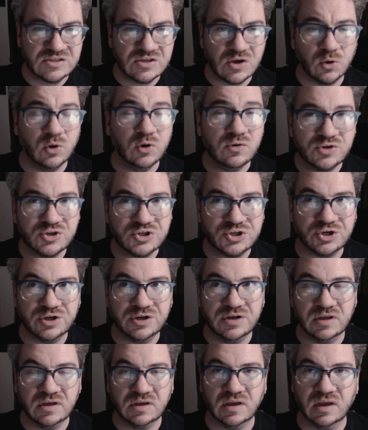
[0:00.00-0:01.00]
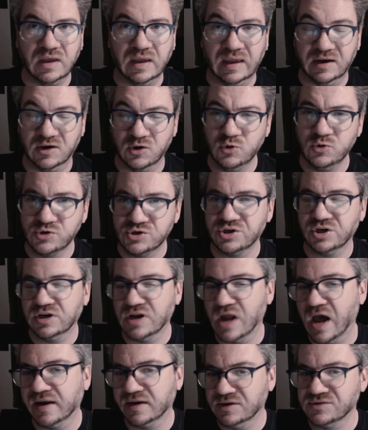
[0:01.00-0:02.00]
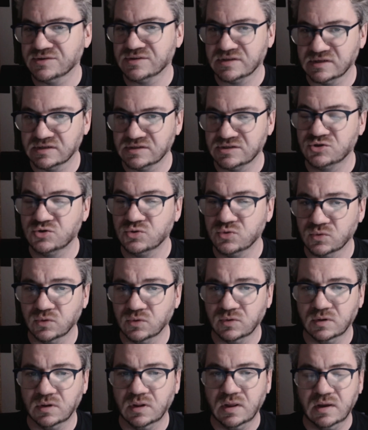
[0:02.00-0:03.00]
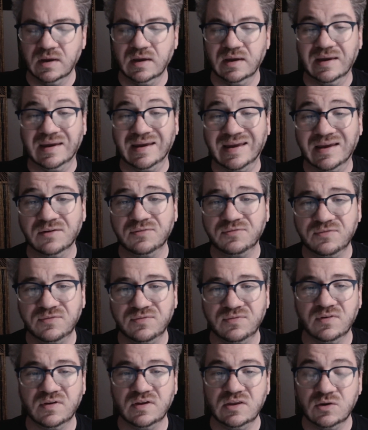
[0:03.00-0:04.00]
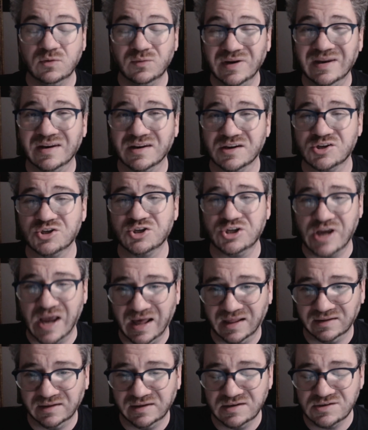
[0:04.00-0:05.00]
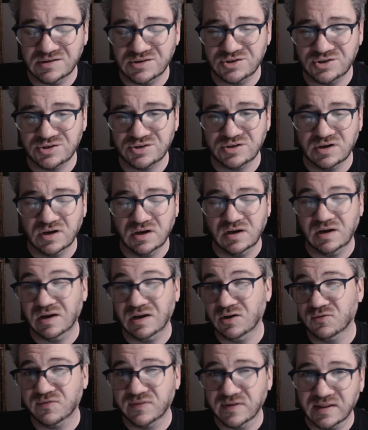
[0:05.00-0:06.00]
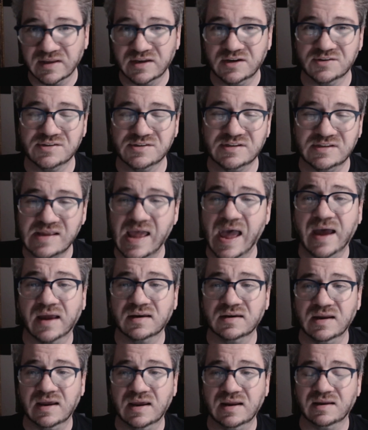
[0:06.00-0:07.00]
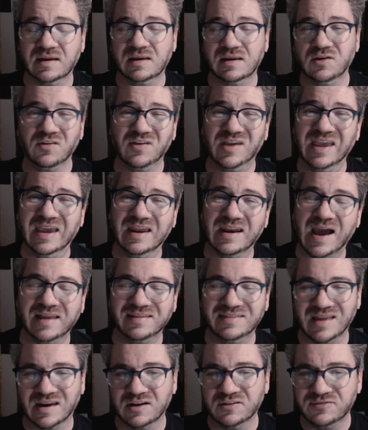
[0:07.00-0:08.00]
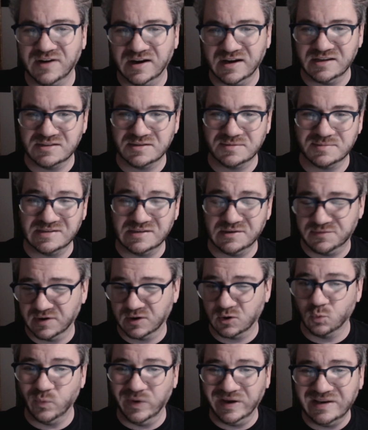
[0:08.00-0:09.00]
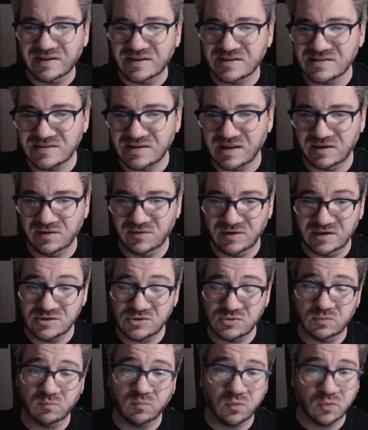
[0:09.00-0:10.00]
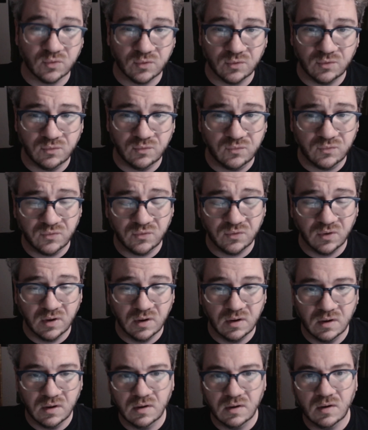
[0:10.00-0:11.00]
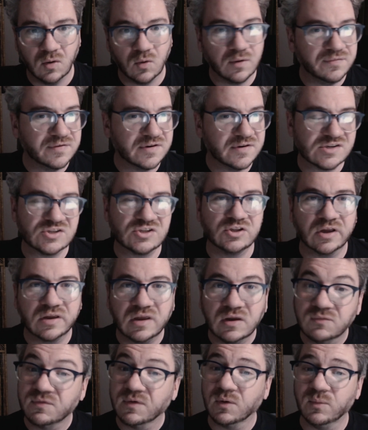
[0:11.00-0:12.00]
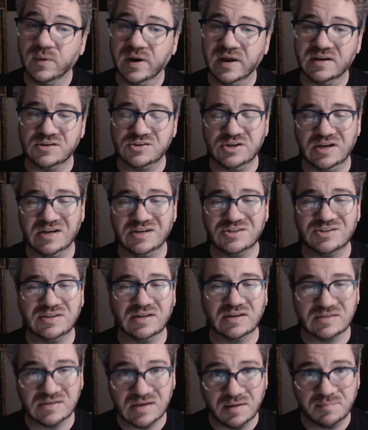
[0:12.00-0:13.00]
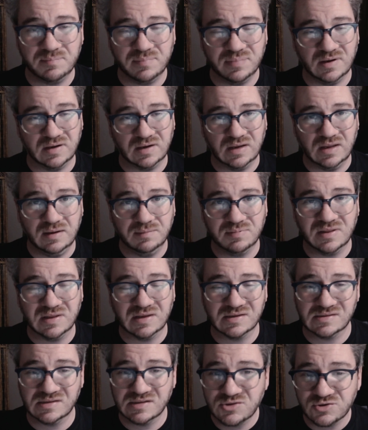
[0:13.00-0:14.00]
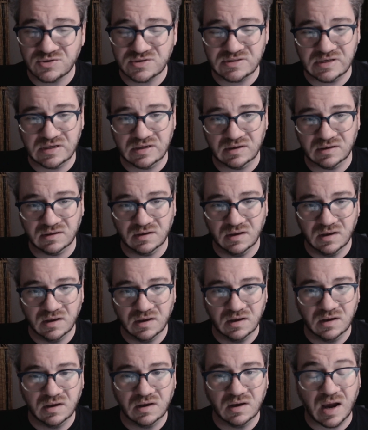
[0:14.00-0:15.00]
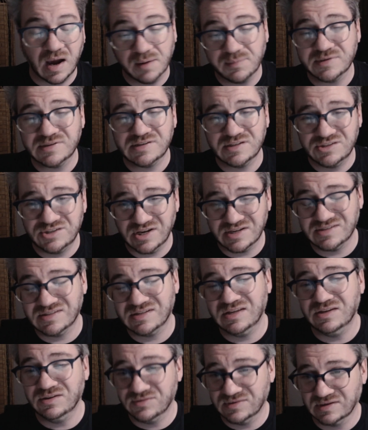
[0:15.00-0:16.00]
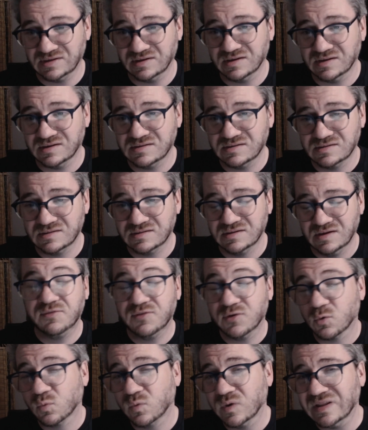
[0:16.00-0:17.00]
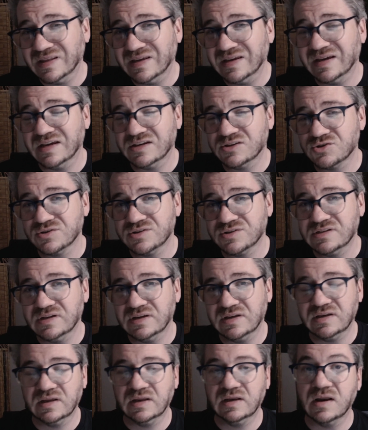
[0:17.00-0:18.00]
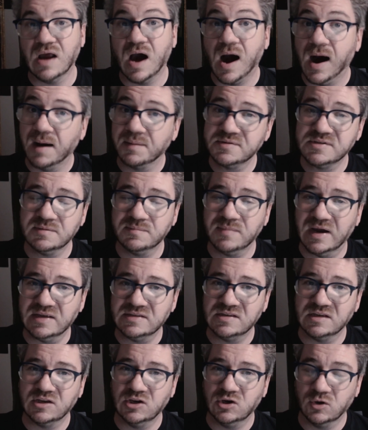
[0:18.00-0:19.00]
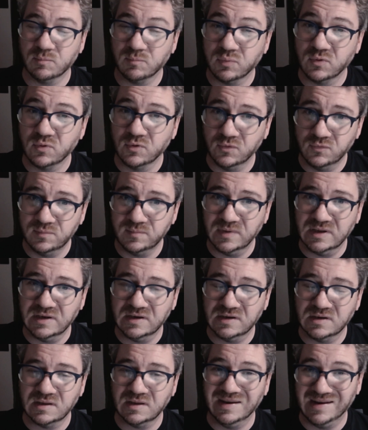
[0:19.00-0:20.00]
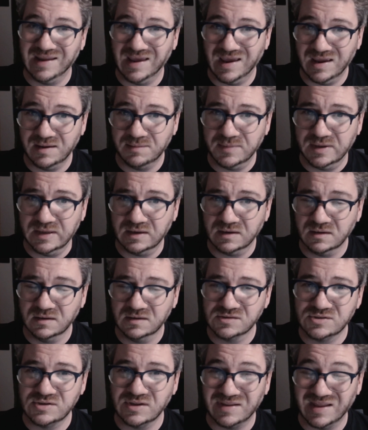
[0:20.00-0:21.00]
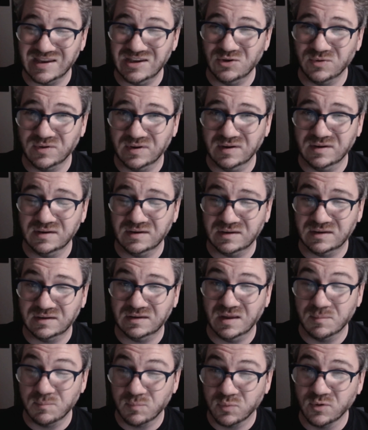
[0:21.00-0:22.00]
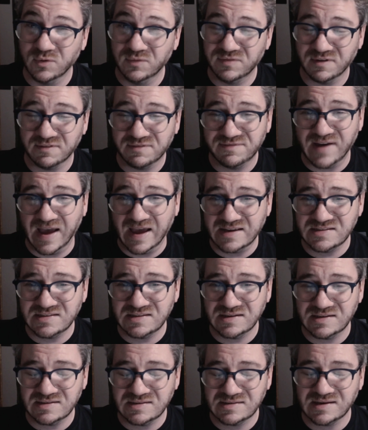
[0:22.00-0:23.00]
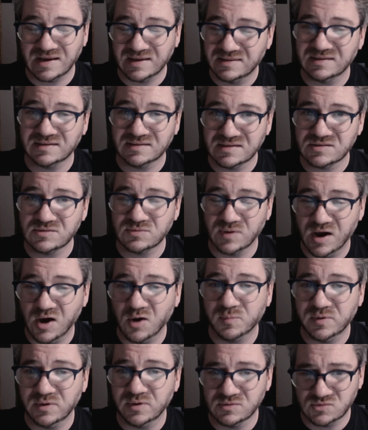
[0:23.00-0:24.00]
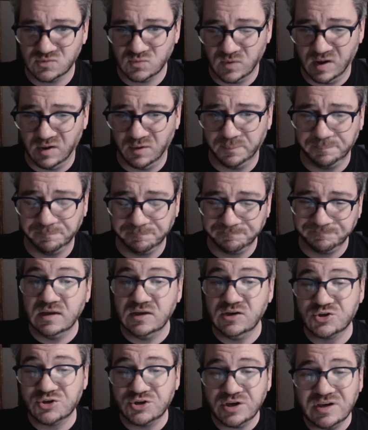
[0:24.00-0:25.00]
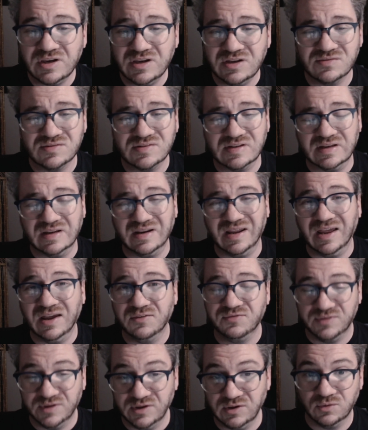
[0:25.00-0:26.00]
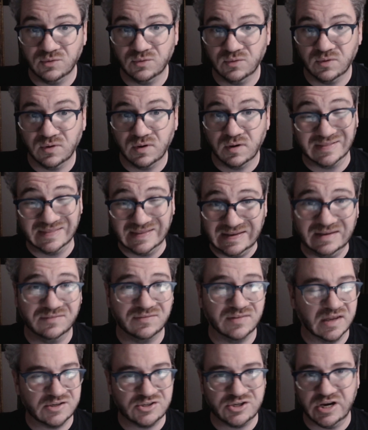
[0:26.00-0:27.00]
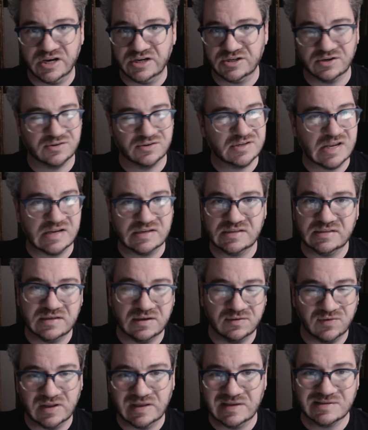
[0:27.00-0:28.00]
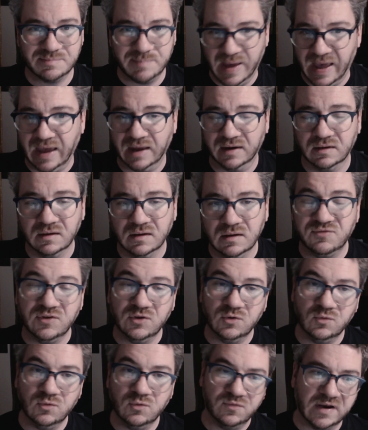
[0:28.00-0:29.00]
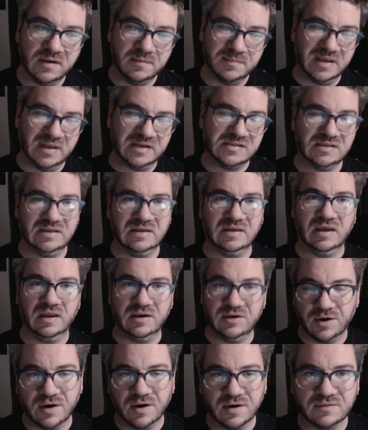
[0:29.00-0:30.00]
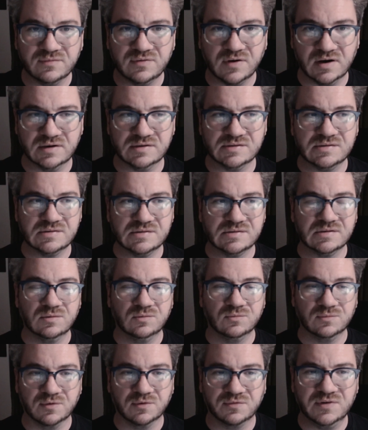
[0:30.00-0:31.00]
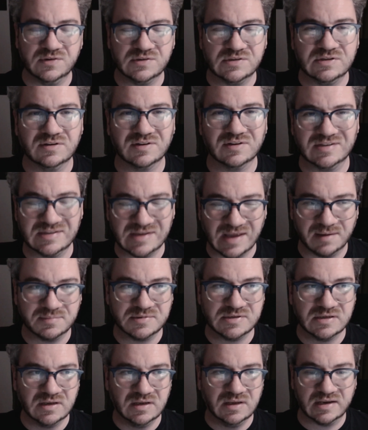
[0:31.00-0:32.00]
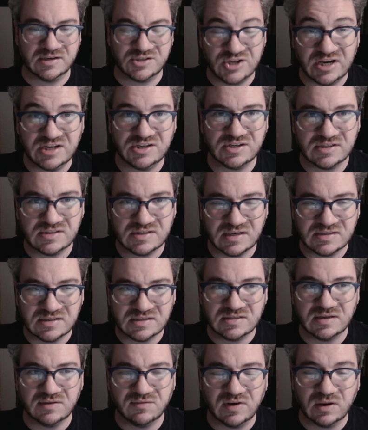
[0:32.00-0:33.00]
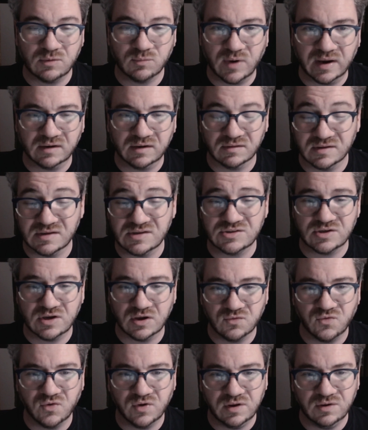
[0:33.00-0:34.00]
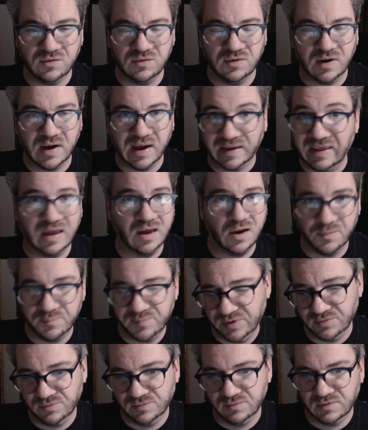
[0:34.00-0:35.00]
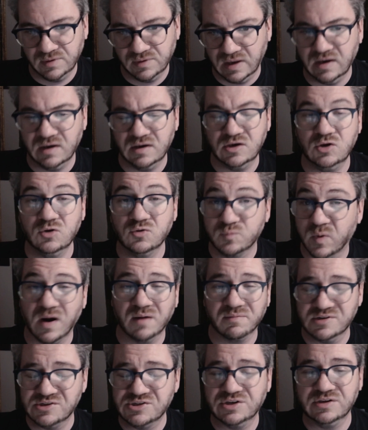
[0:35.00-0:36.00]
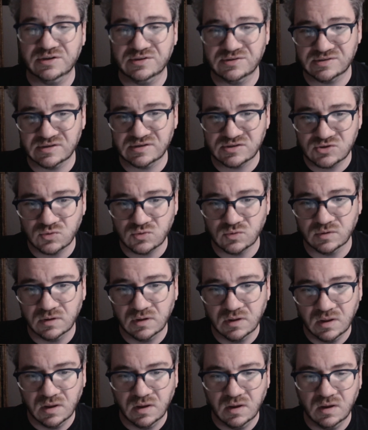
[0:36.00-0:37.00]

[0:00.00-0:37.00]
So who should and who should not use this tool? If you need a challenge and you feel like you're stagnating and you can't identify a specific weakness that you need to improve, or if you're just looking for a way to change things up and keep things interesting, I would suggest using this. If you're really interested in optimizing your improvement in aiming so that you improve the fastest, I think this will help you as well. You shouldn't use it if you believe that changing your sensitivity is bad. If you fundamentally, in your heart of hearts, refuse to accept that changing sensitivity regularly is good for you, I can't help you, and you probably shouldn't use this tool.